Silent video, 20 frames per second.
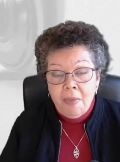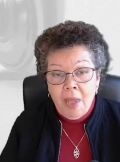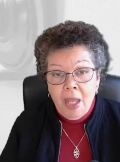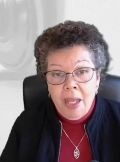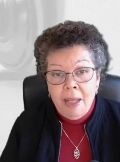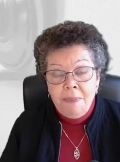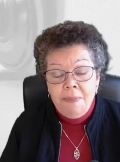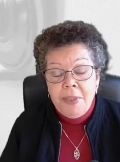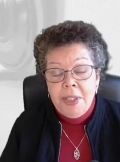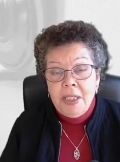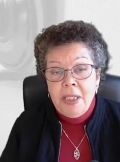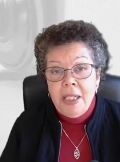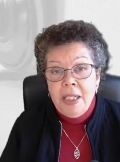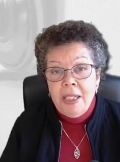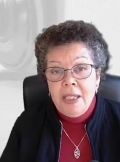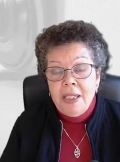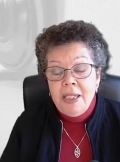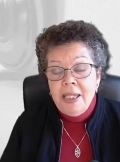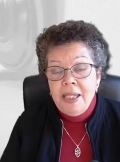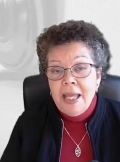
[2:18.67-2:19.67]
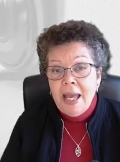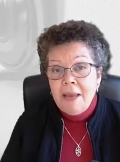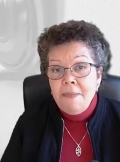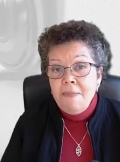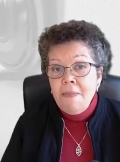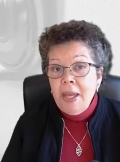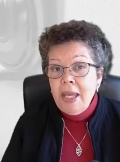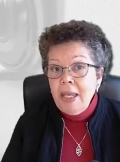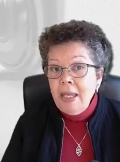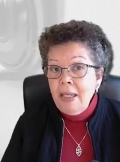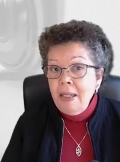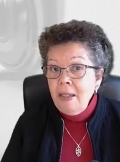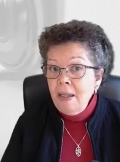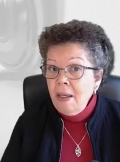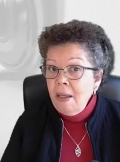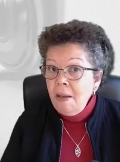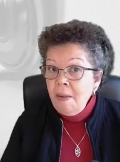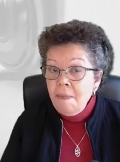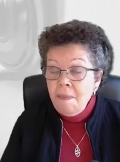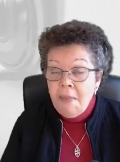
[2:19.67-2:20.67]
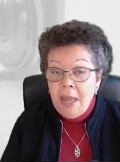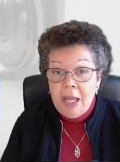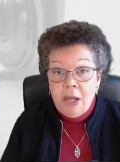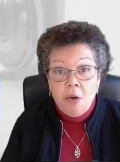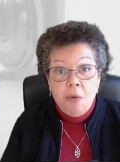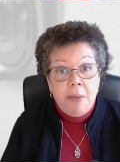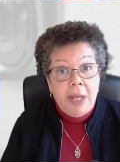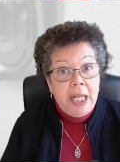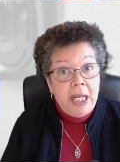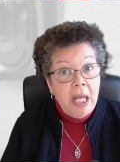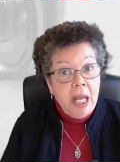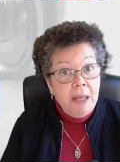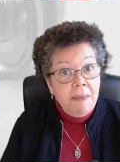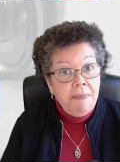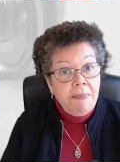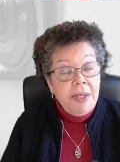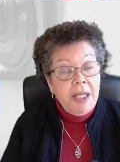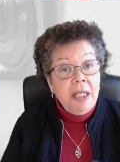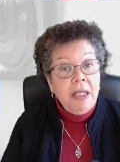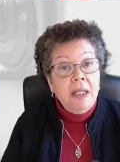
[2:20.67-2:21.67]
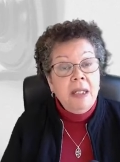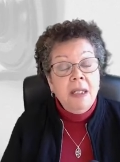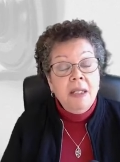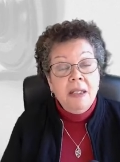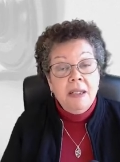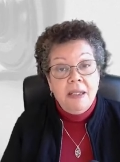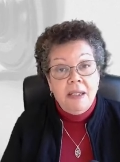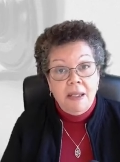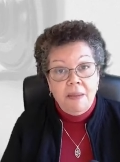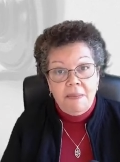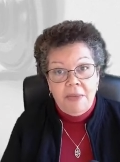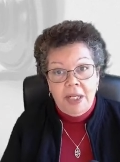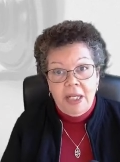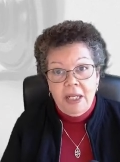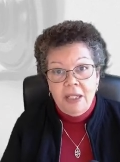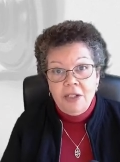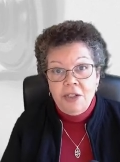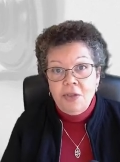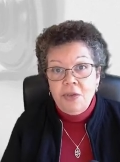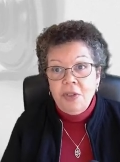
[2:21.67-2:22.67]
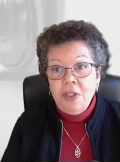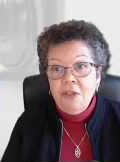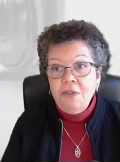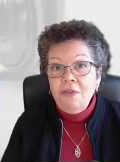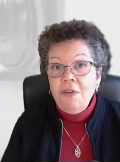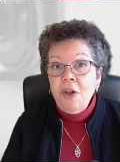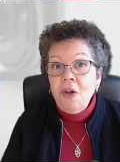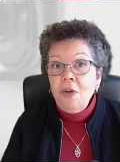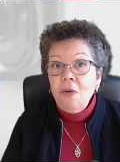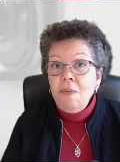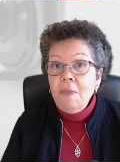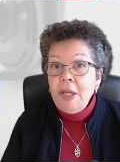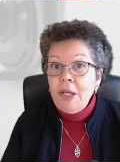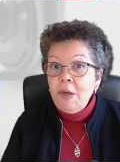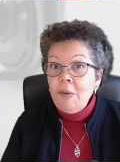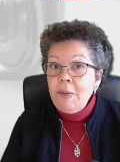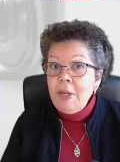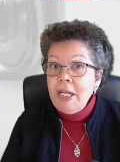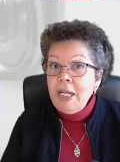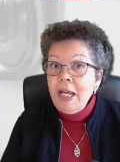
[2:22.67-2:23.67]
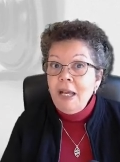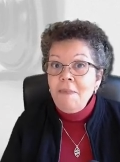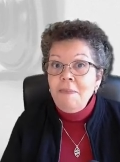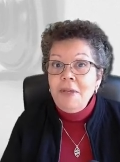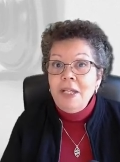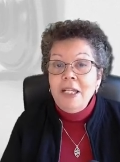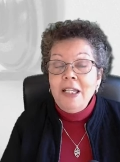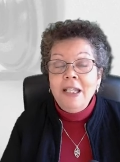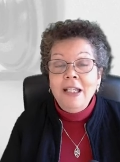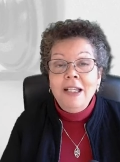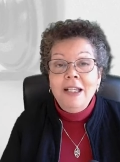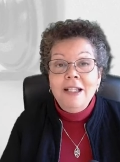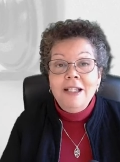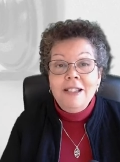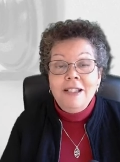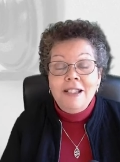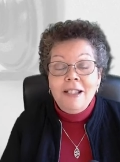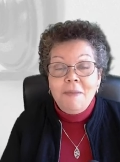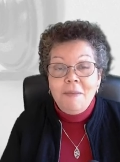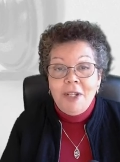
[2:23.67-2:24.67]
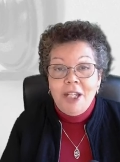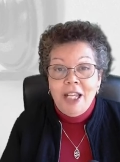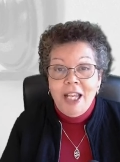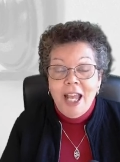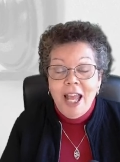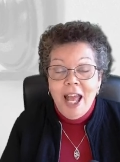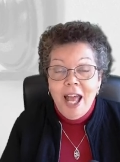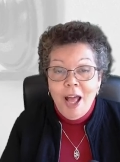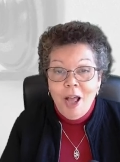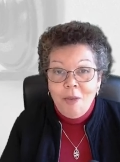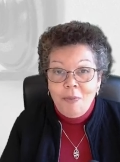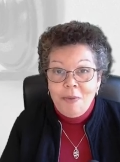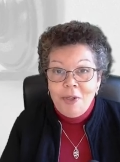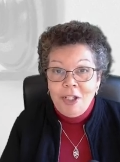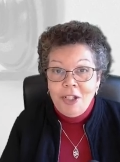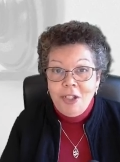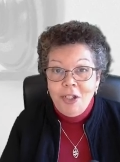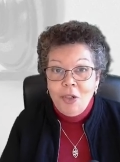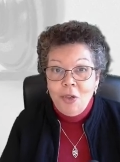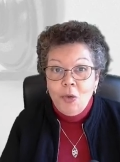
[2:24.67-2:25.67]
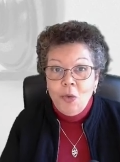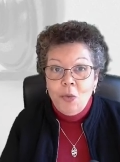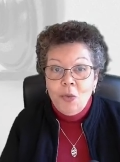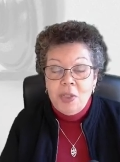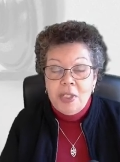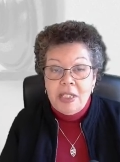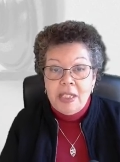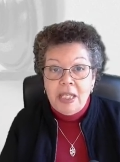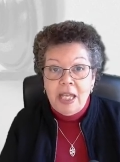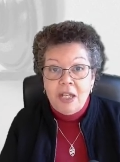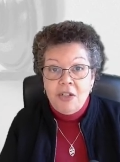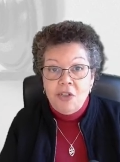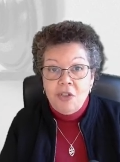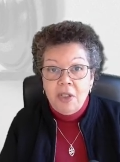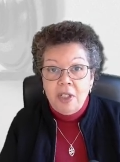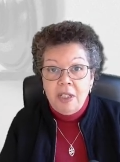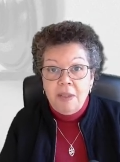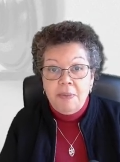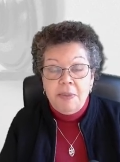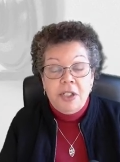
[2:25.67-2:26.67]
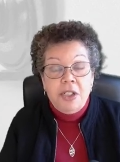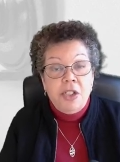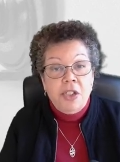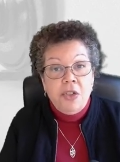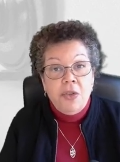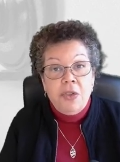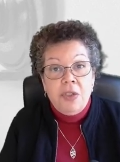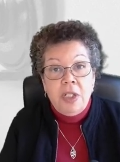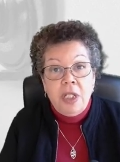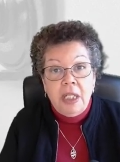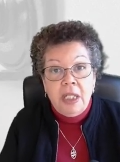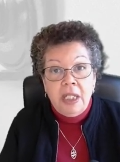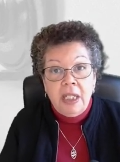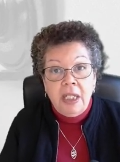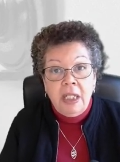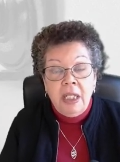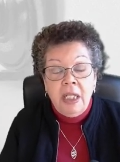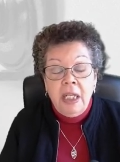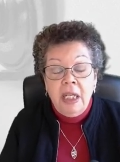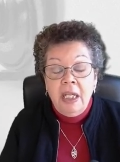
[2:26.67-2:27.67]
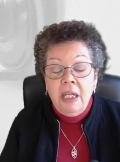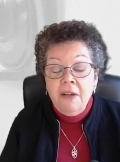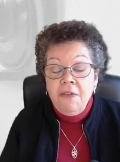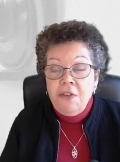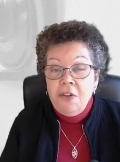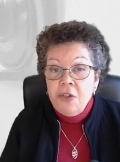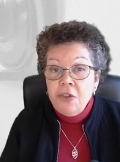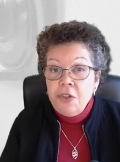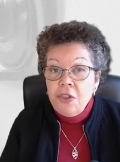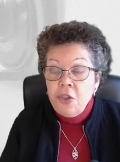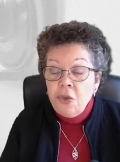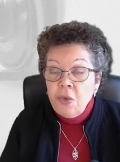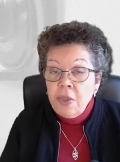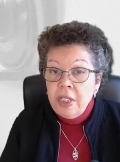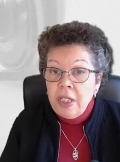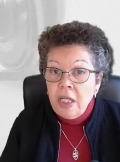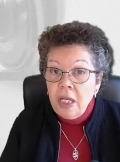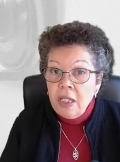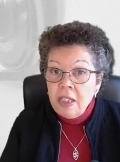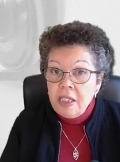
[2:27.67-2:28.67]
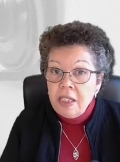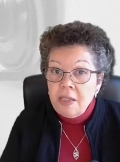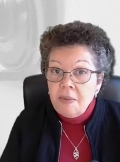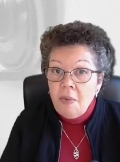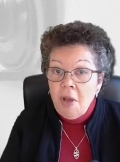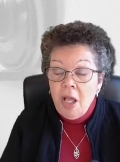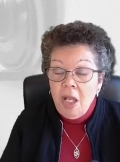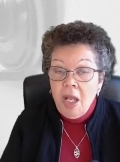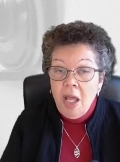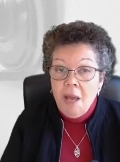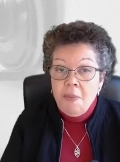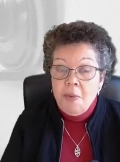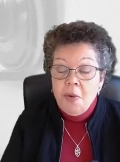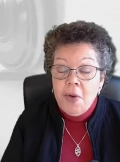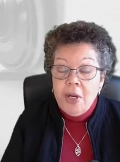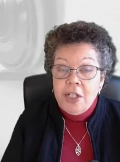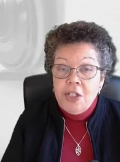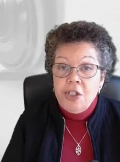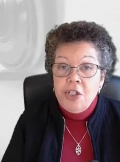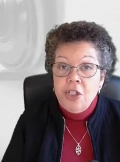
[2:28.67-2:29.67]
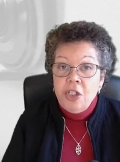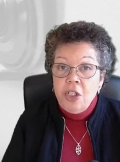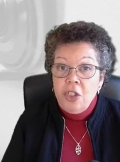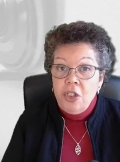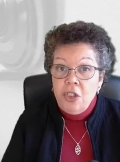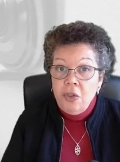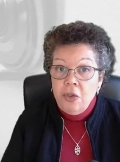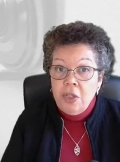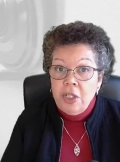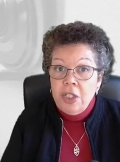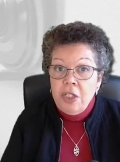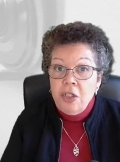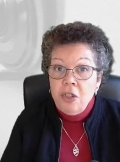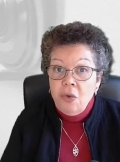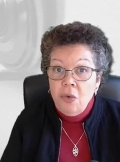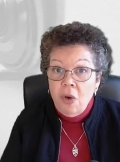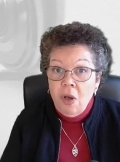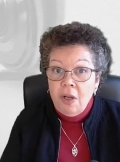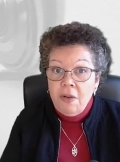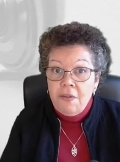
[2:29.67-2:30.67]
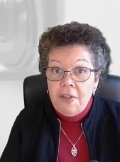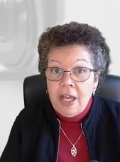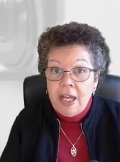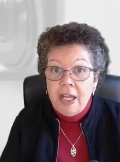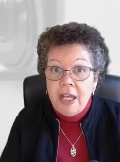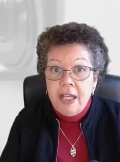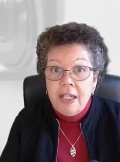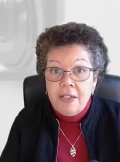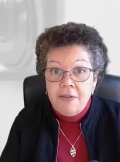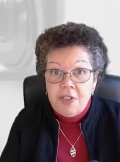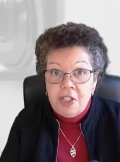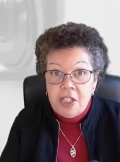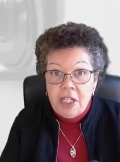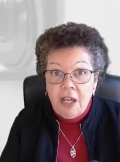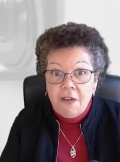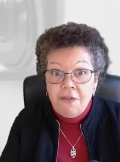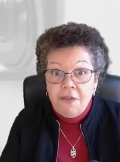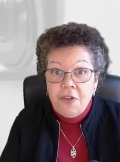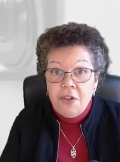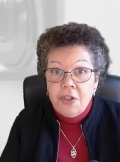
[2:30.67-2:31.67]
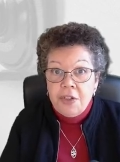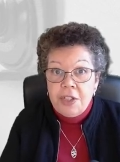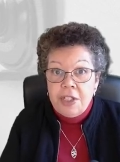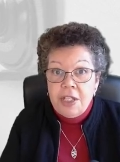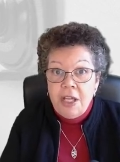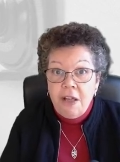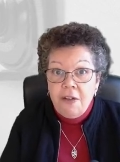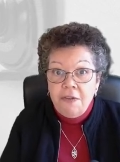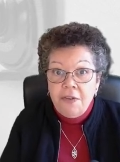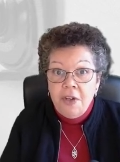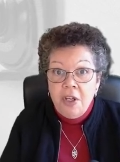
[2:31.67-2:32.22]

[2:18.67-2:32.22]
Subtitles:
And built into that may or may not be somebody answering the phone, may or may not be somebody helping you with scheduling. But certainly if you're doing a small operation, you can do all of that kind of stuff yourself.